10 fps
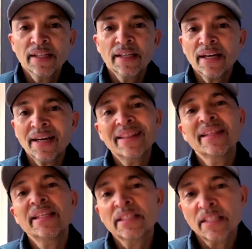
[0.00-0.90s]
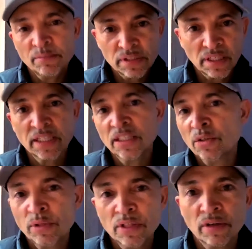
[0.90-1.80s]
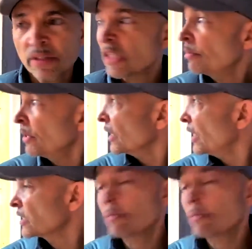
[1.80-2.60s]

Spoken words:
And these are numbers I can do with you on a separate occasion.